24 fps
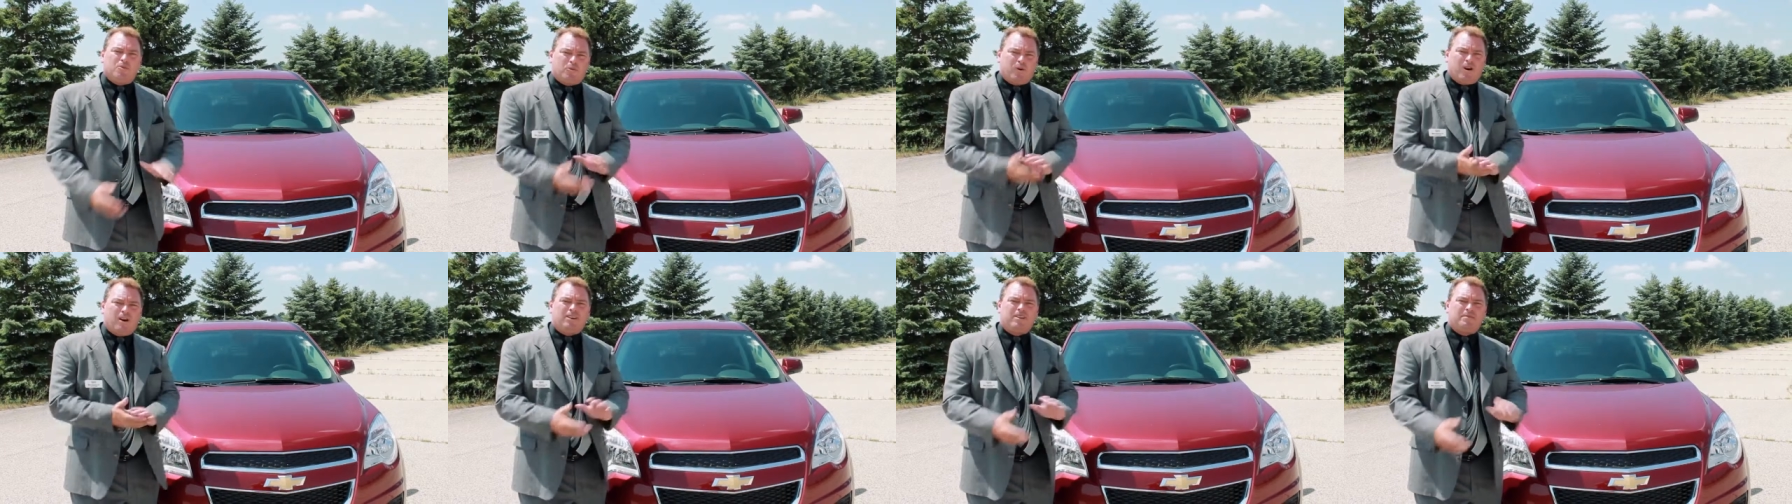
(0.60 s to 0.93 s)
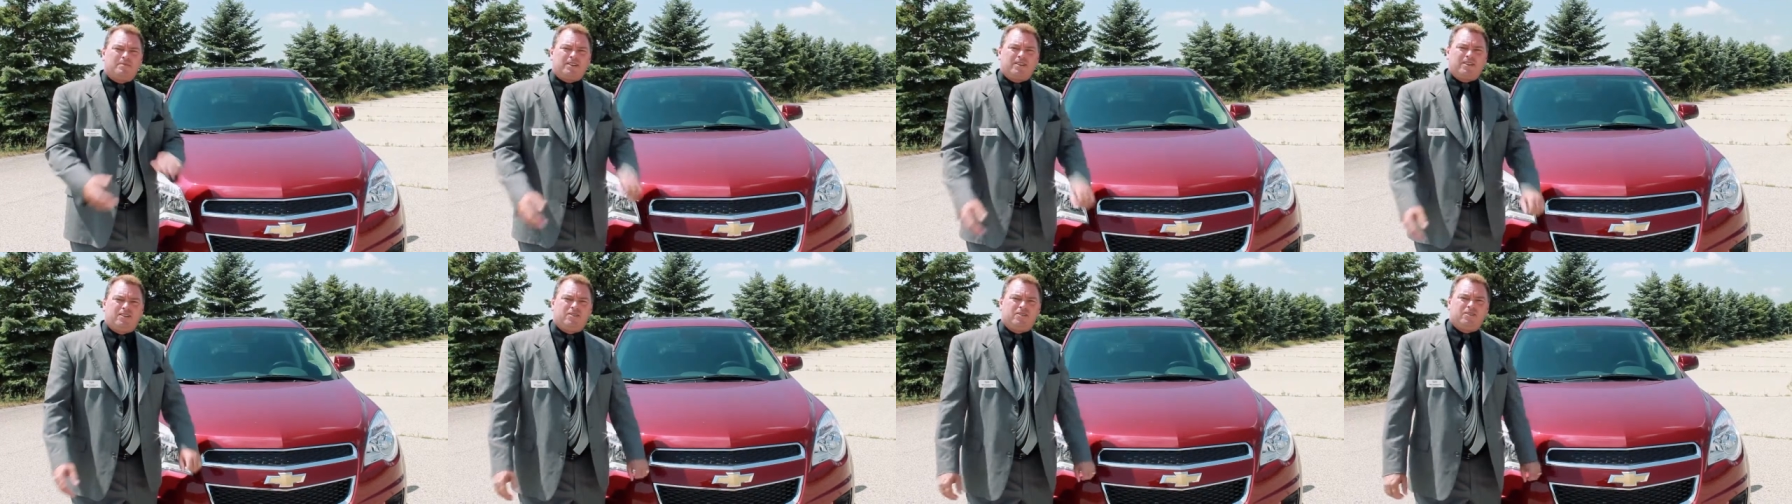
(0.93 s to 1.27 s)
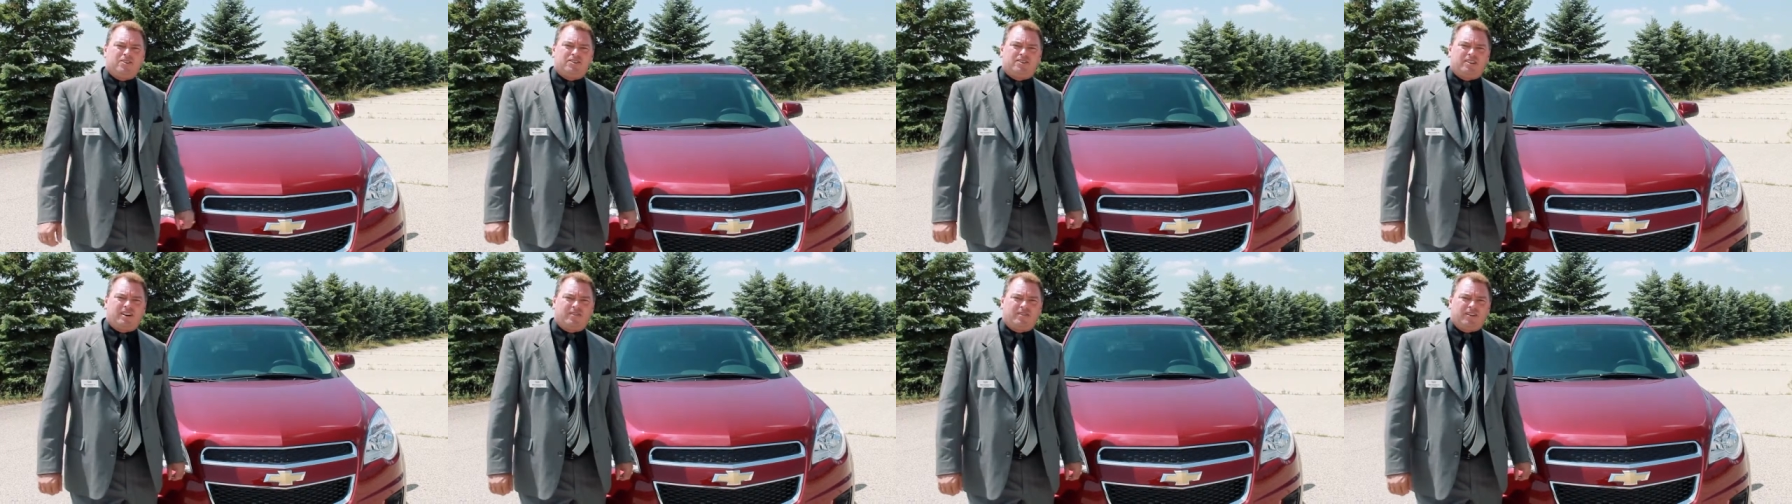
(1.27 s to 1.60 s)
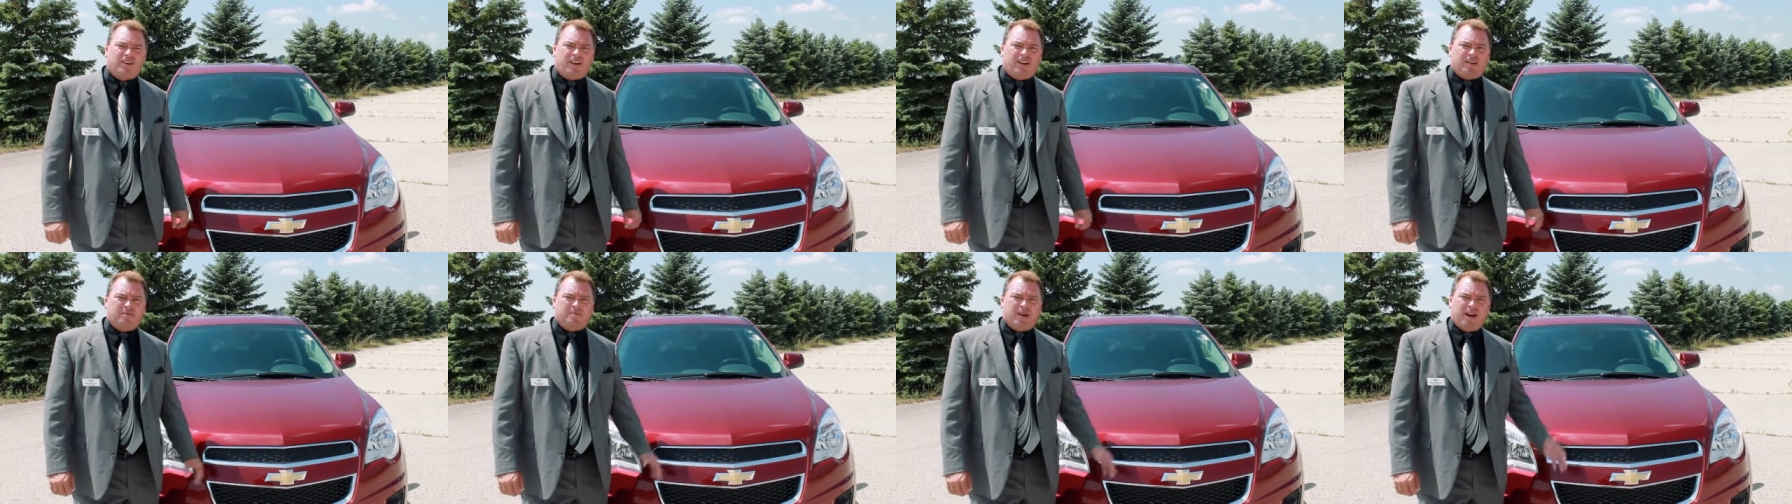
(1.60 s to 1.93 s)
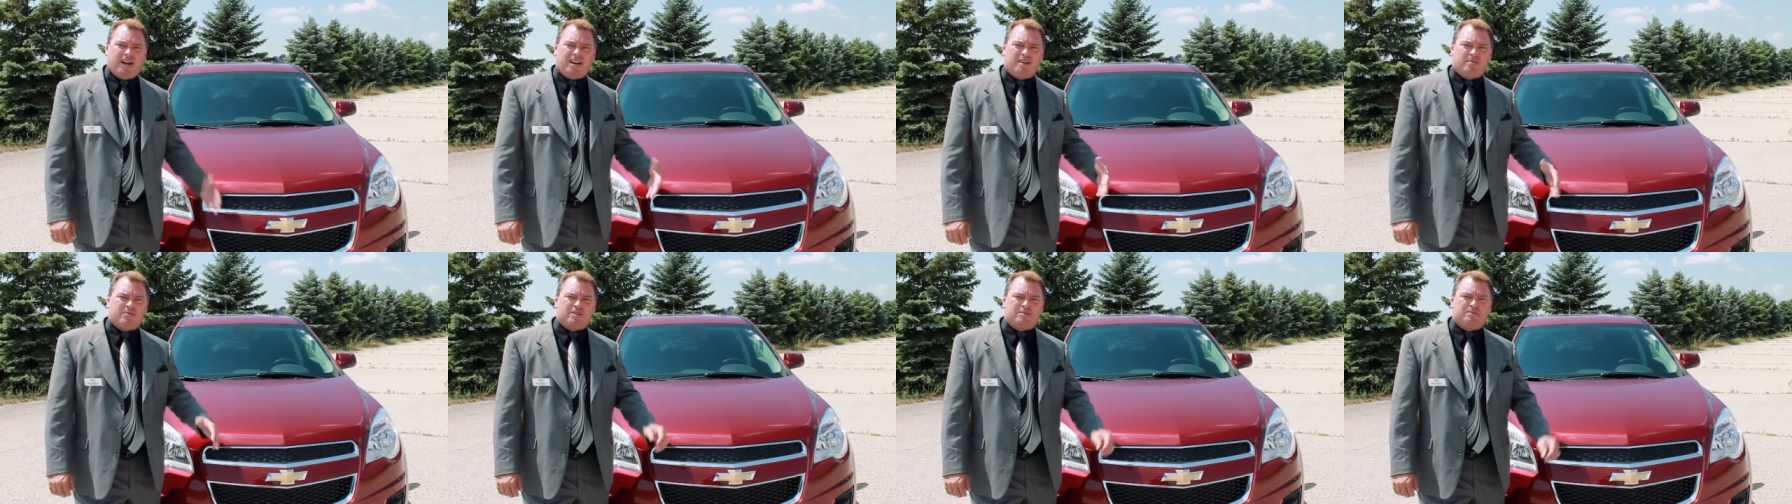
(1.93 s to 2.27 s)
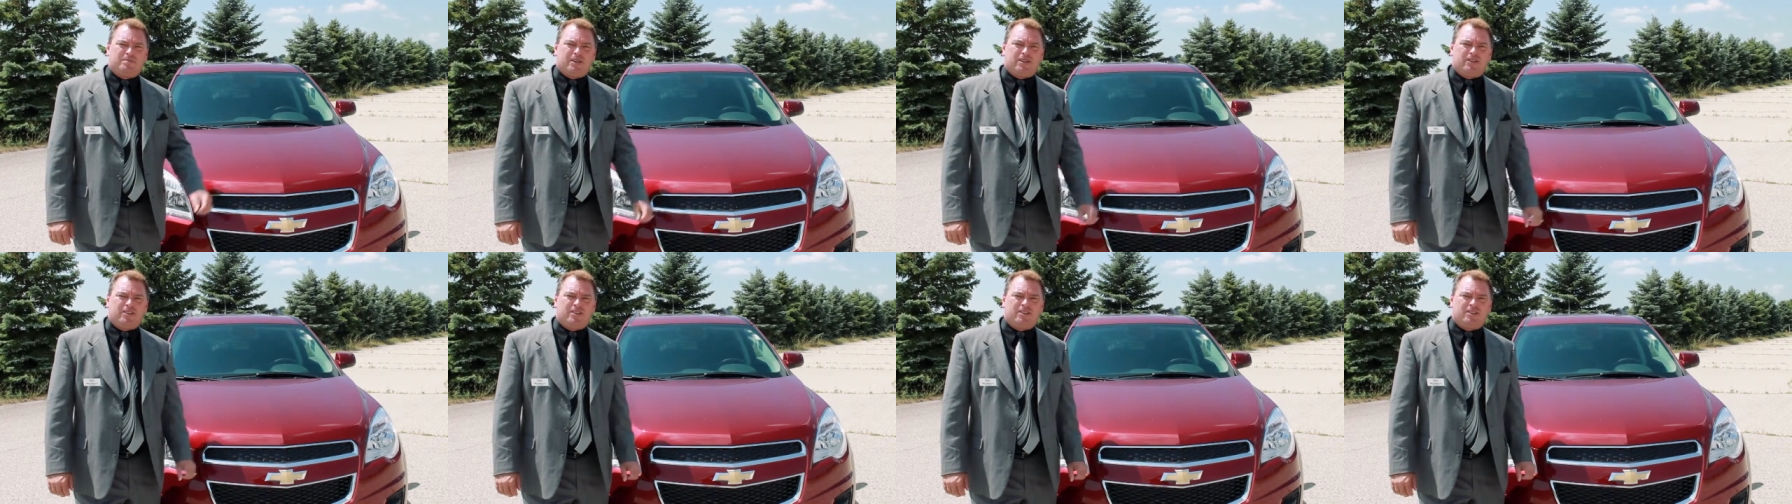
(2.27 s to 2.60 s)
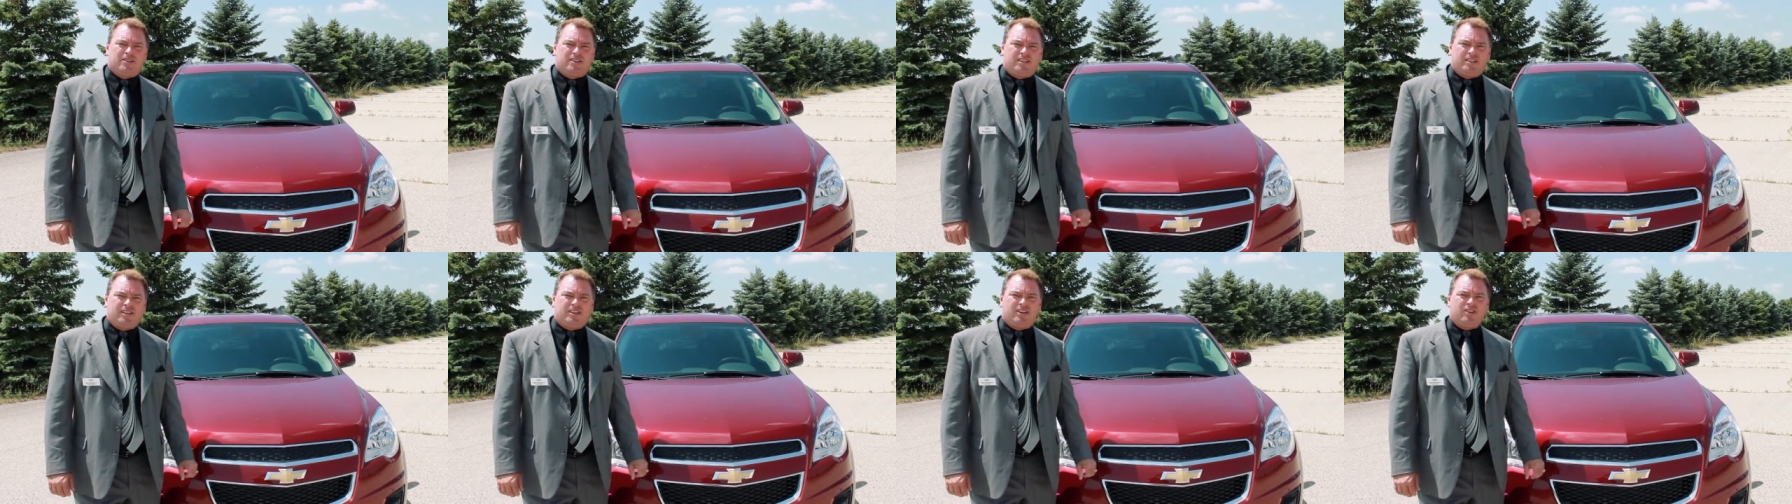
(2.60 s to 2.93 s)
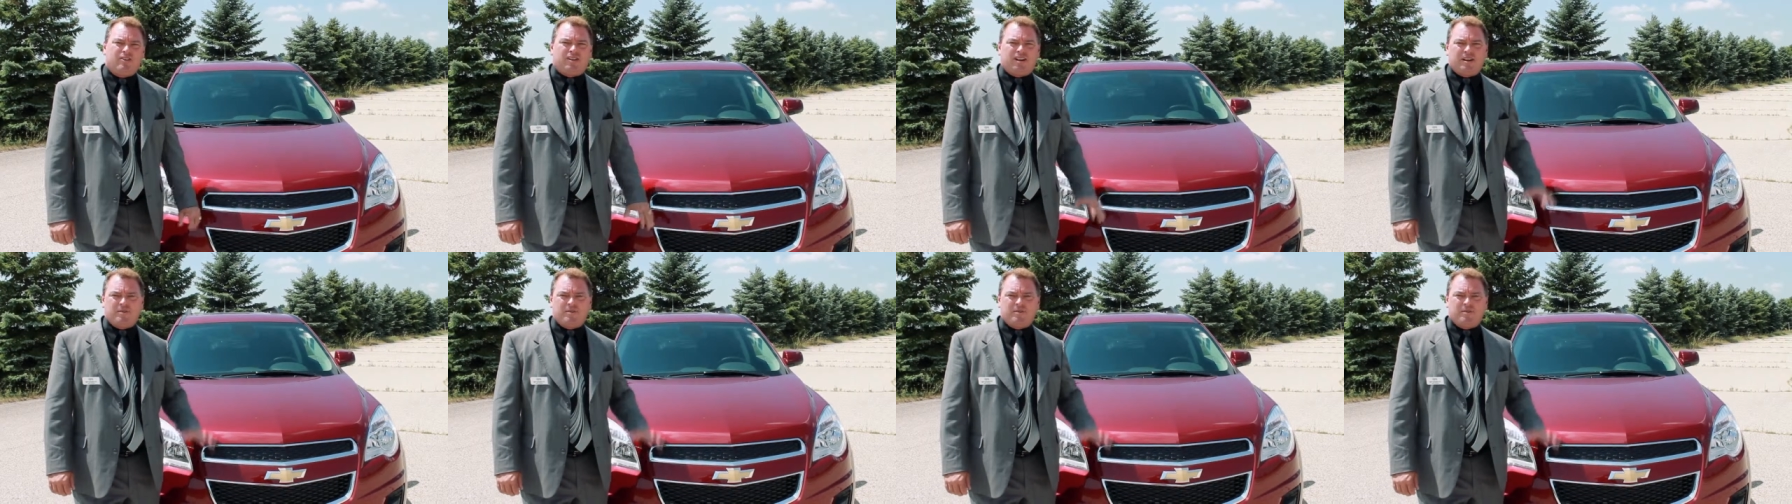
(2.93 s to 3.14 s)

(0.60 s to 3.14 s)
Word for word: Welcome to Kunes Chevrolet. My name is Bill Cousino